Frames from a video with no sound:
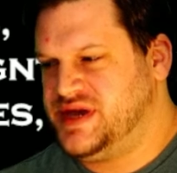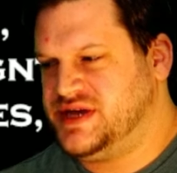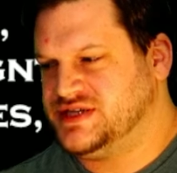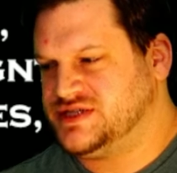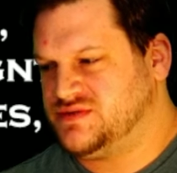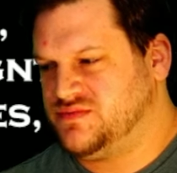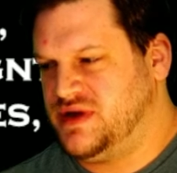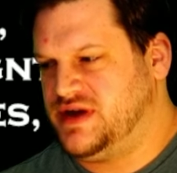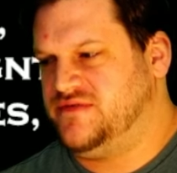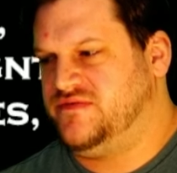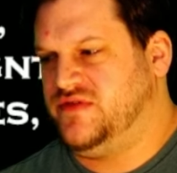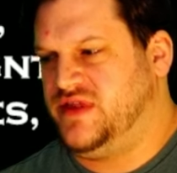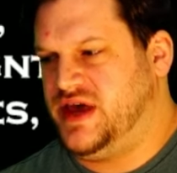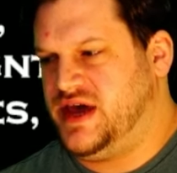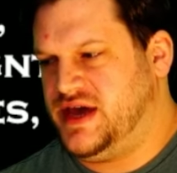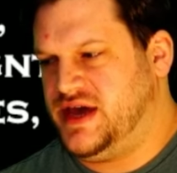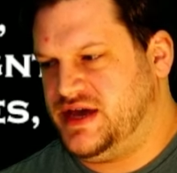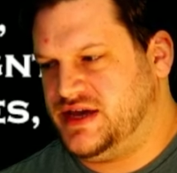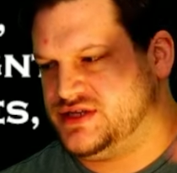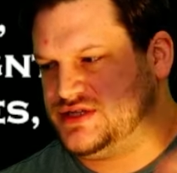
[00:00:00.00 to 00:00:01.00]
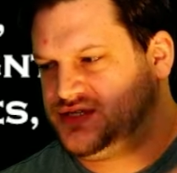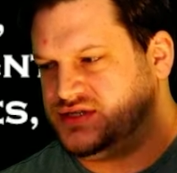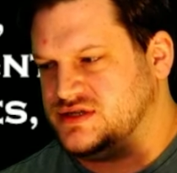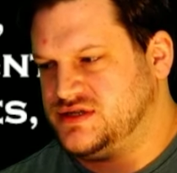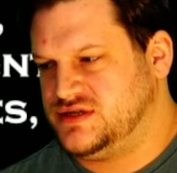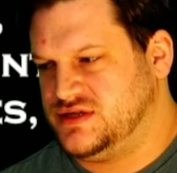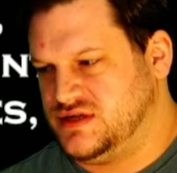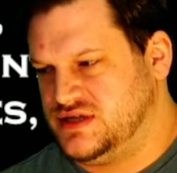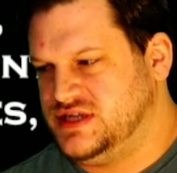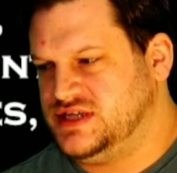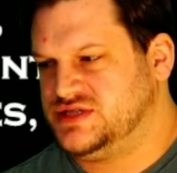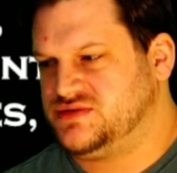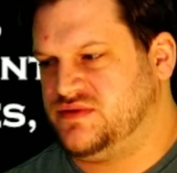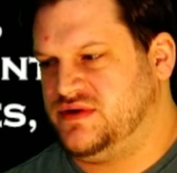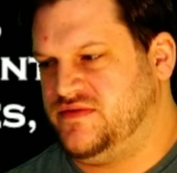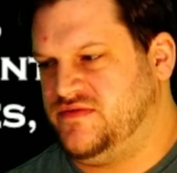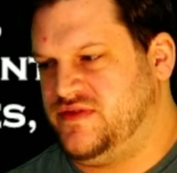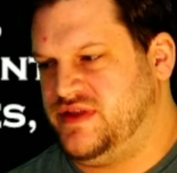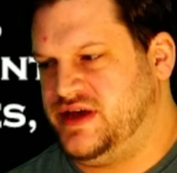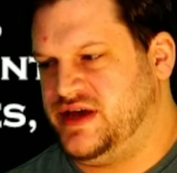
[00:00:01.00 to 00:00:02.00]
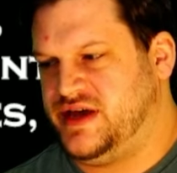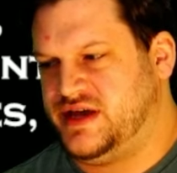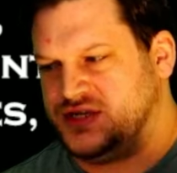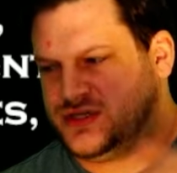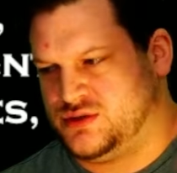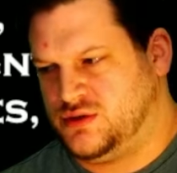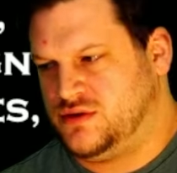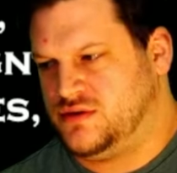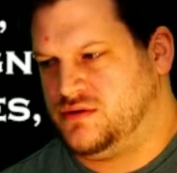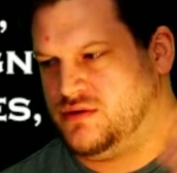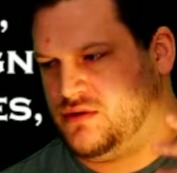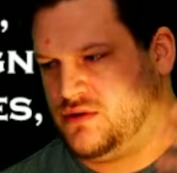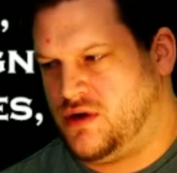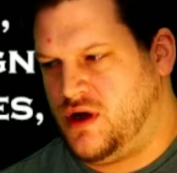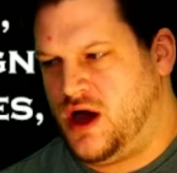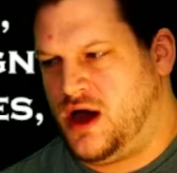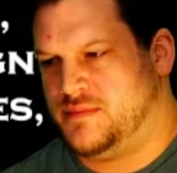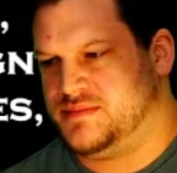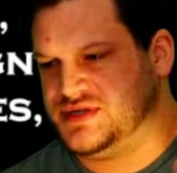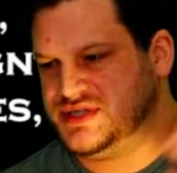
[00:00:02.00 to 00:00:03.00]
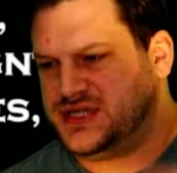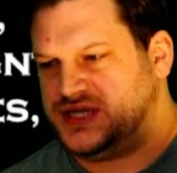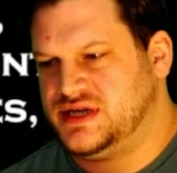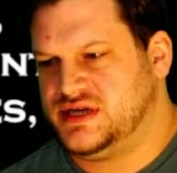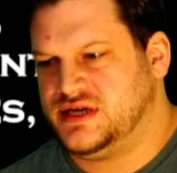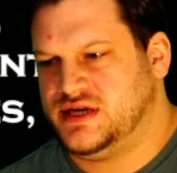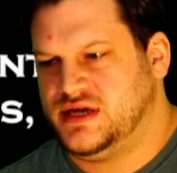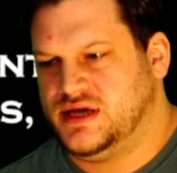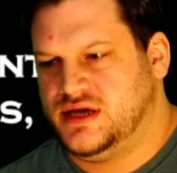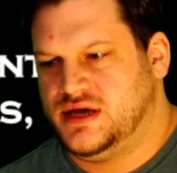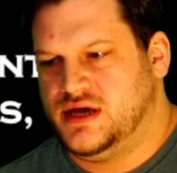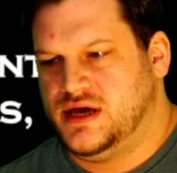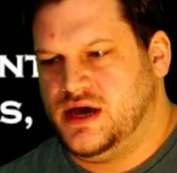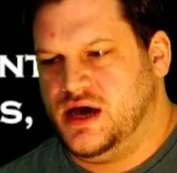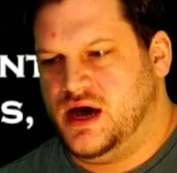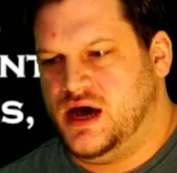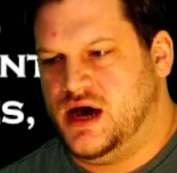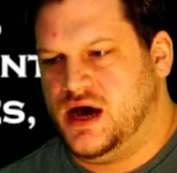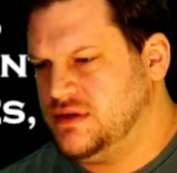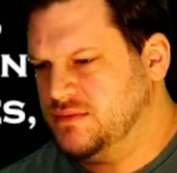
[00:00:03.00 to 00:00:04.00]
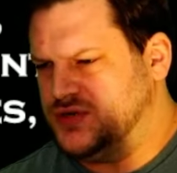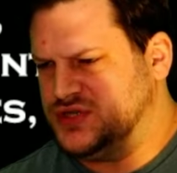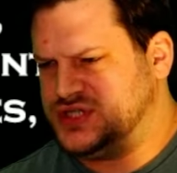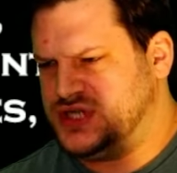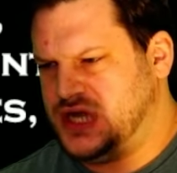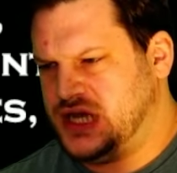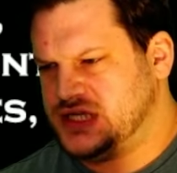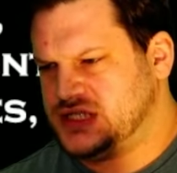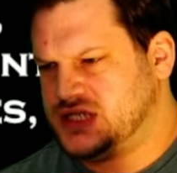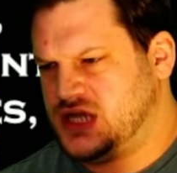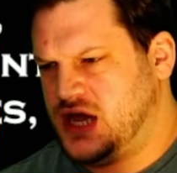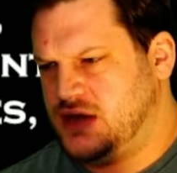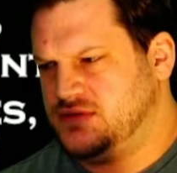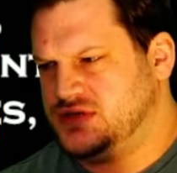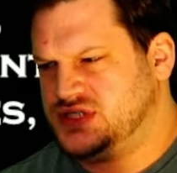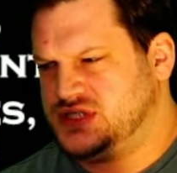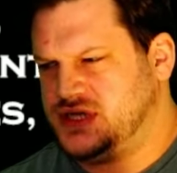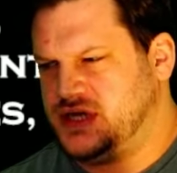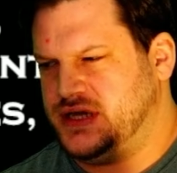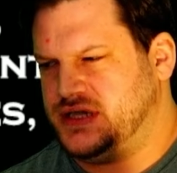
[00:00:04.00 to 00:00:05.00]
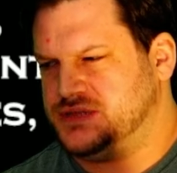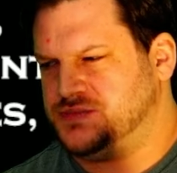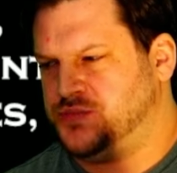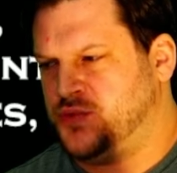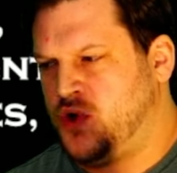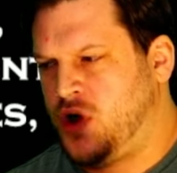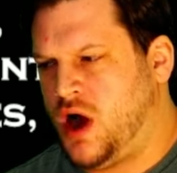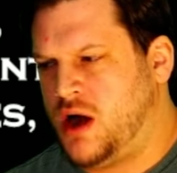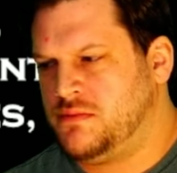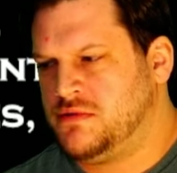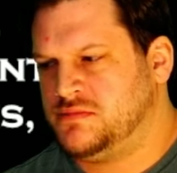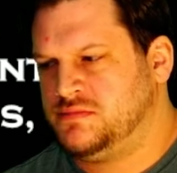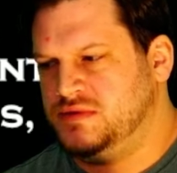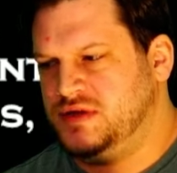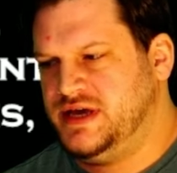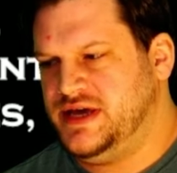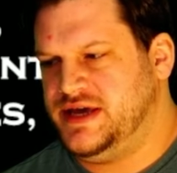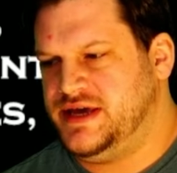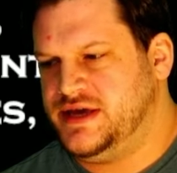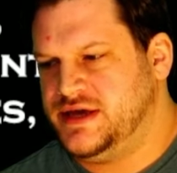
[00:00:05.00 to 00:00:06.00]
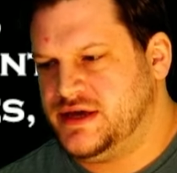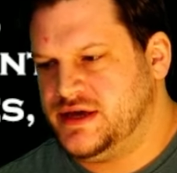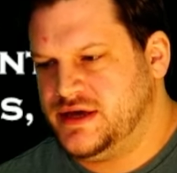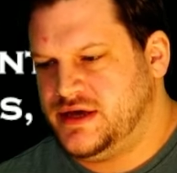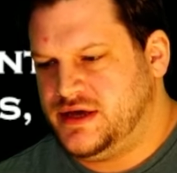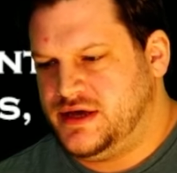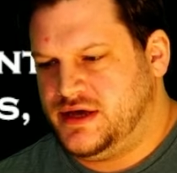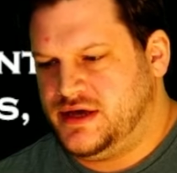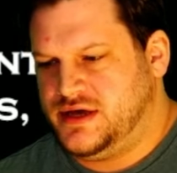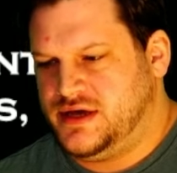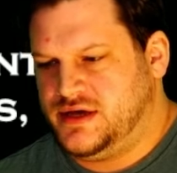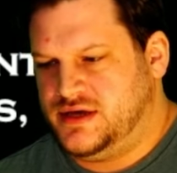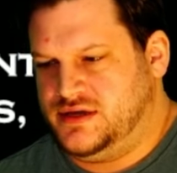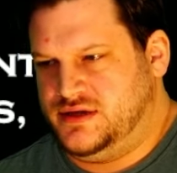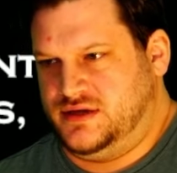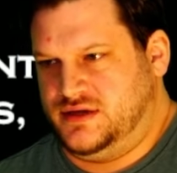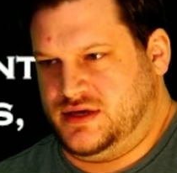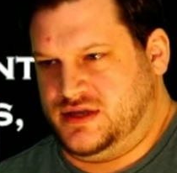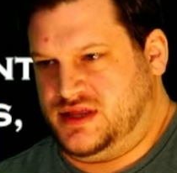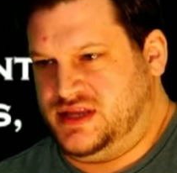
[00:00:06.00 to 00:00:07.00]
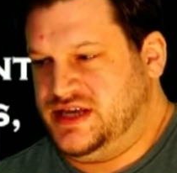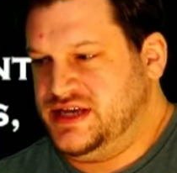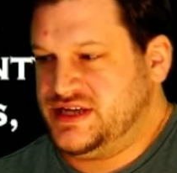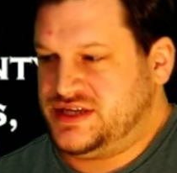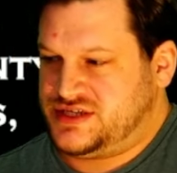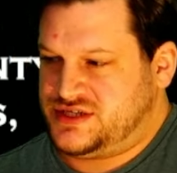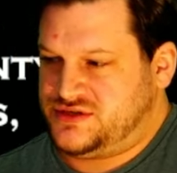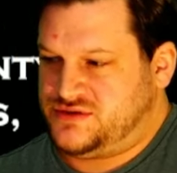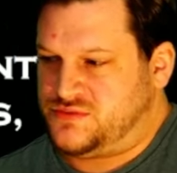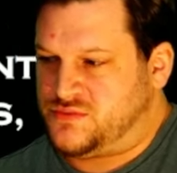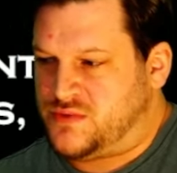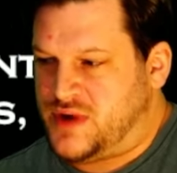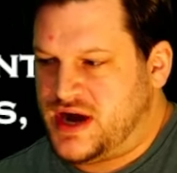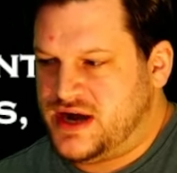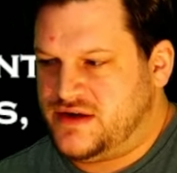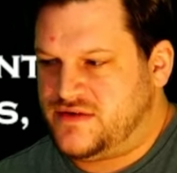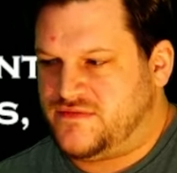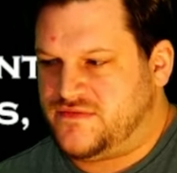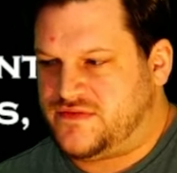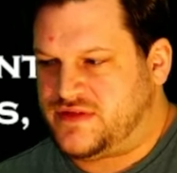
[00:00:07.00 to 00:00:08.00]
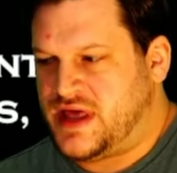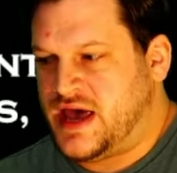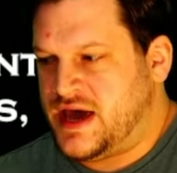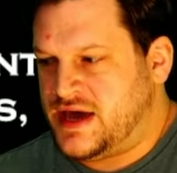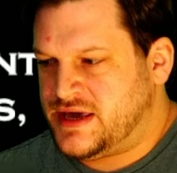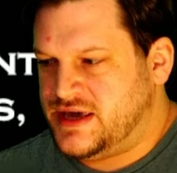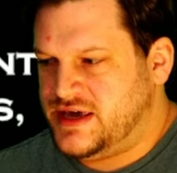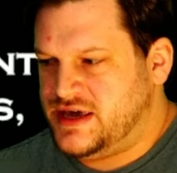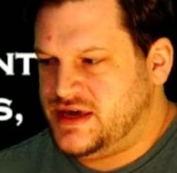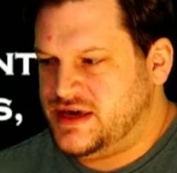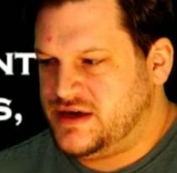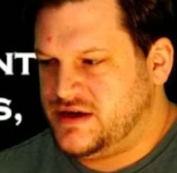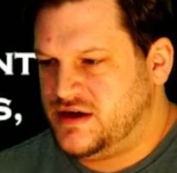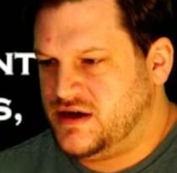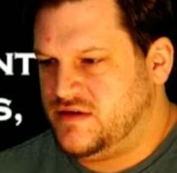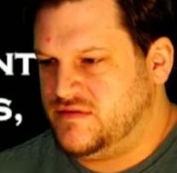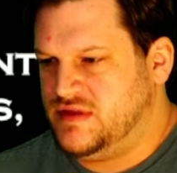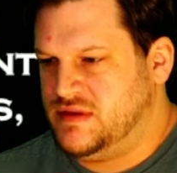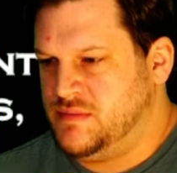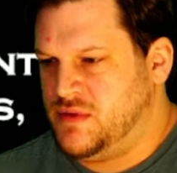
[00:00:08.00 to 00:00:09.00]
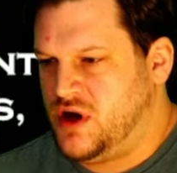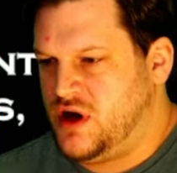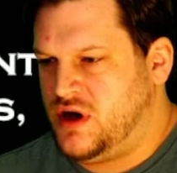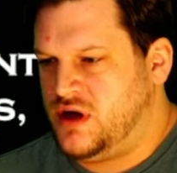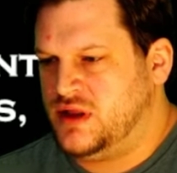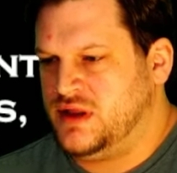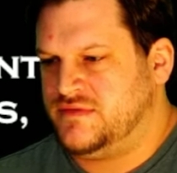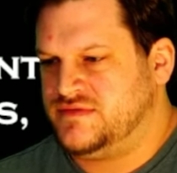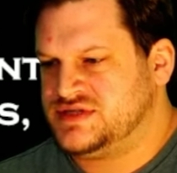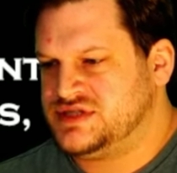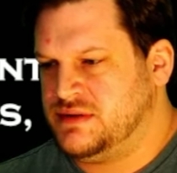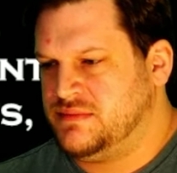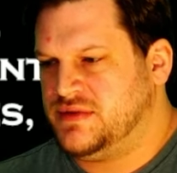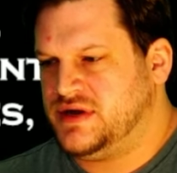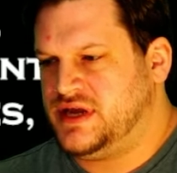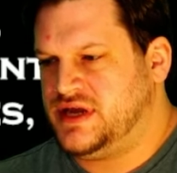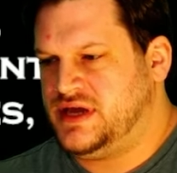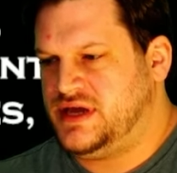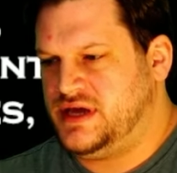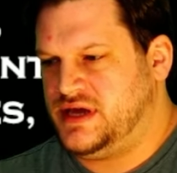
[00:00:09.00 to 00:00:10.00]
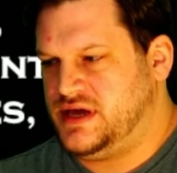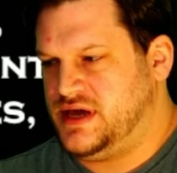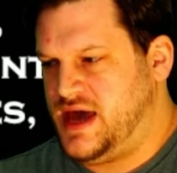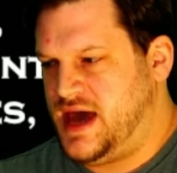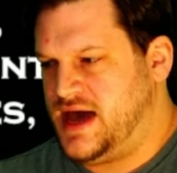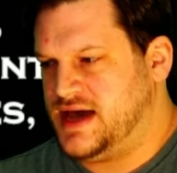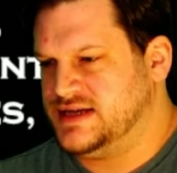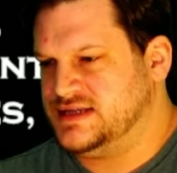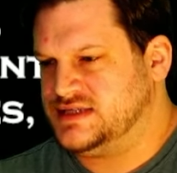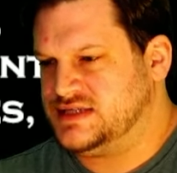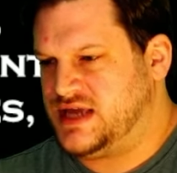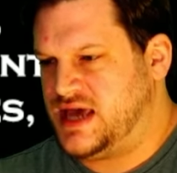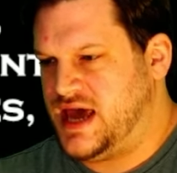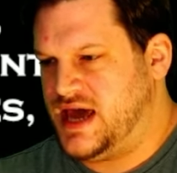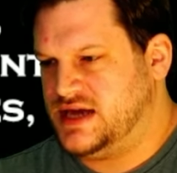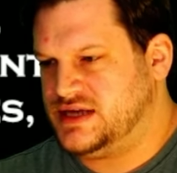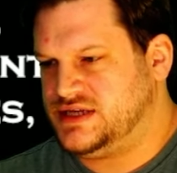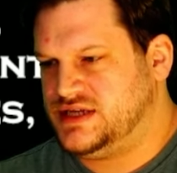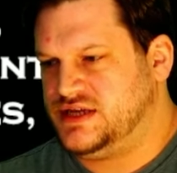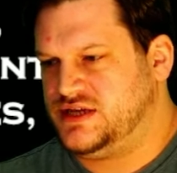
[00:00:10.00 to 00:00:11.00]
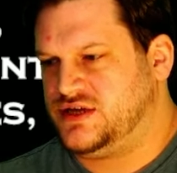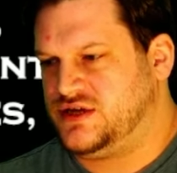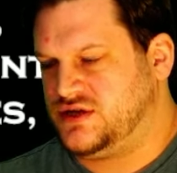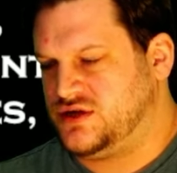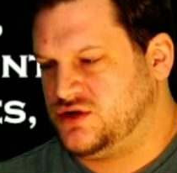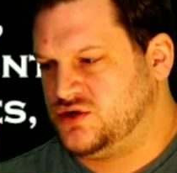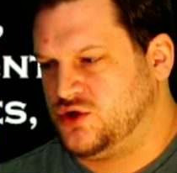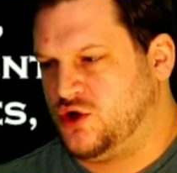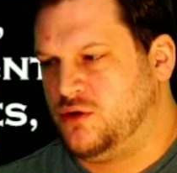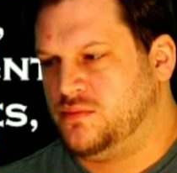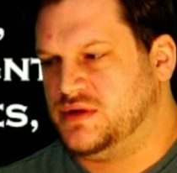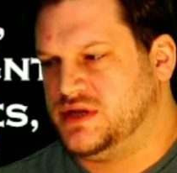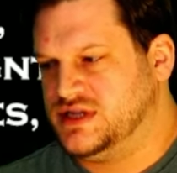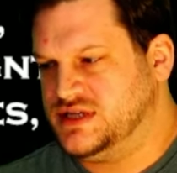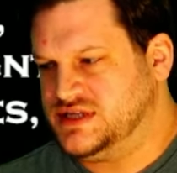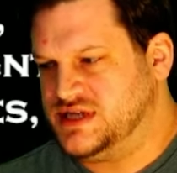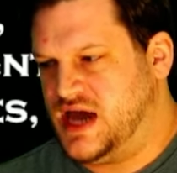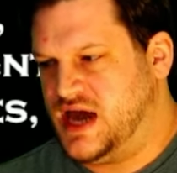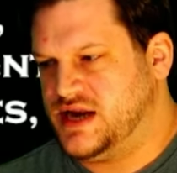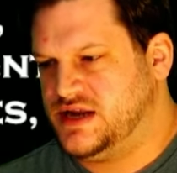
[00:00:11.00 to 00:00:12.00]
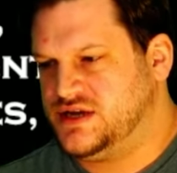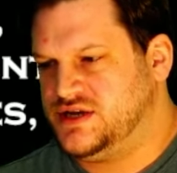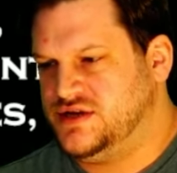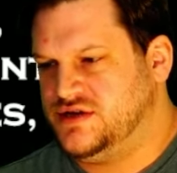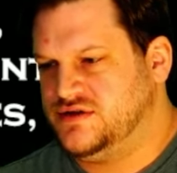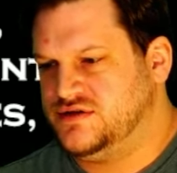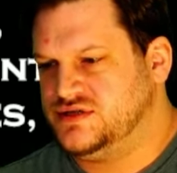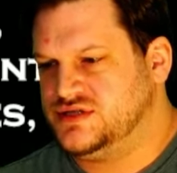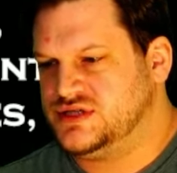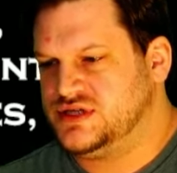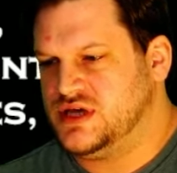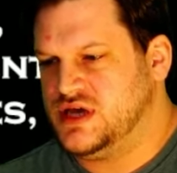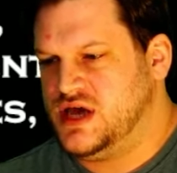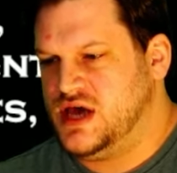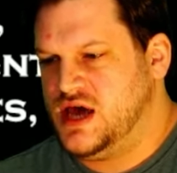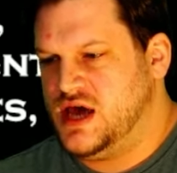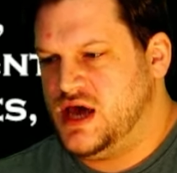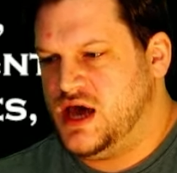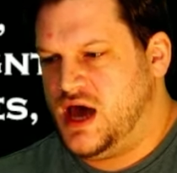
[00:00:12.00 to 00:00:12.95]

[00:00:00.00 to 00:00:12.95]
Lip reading: of biggest red flags to least red flags, or opposite, because number 6, I would say, is probably the least red flaggy of them all. If somebody has anti-globalist attitudes,